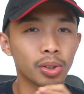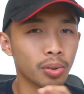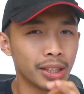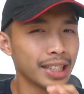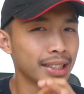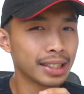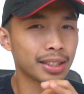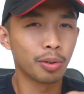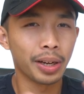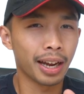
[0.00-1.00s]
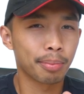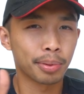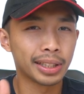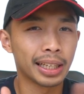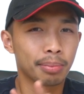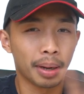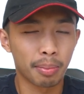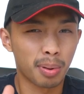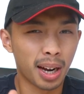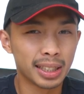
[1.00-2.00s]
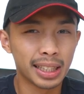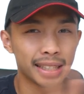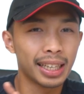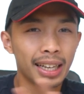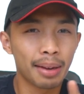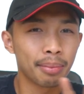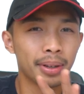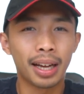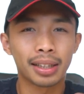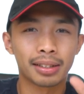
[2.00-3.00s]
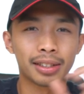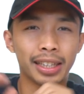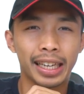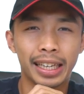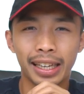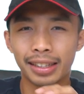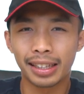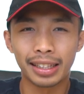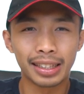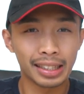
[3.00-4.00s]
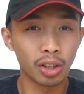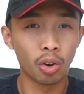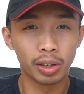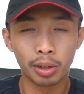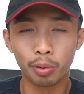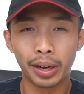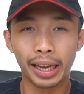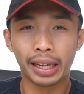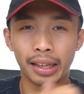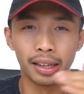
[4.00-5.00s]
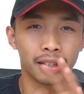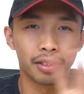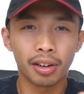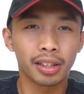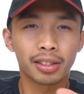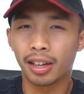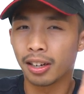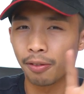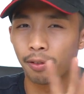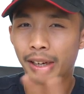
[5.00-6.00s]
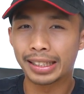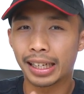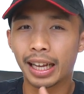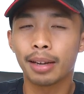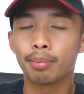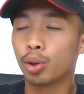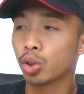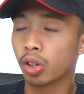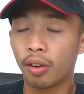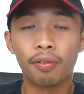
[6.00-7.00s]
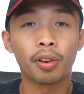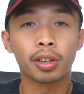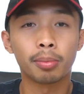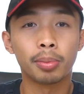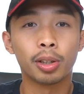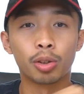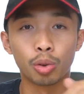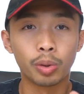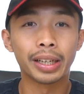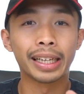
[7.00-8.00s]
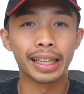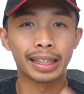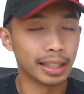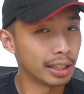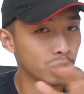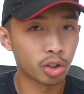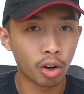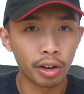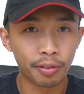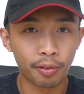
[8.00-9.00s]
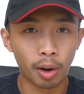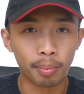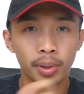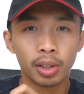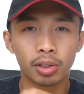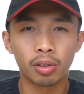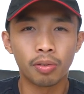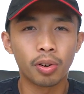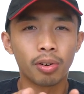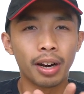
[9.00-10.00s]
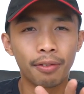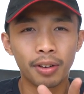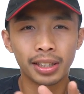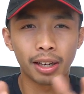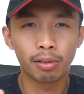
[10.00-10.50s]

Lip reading: So this is the way I present my projects, and I'm not saying that this is the only way. There are a ton of ways, and I'm most comfortable doing it in a story form. So for reference,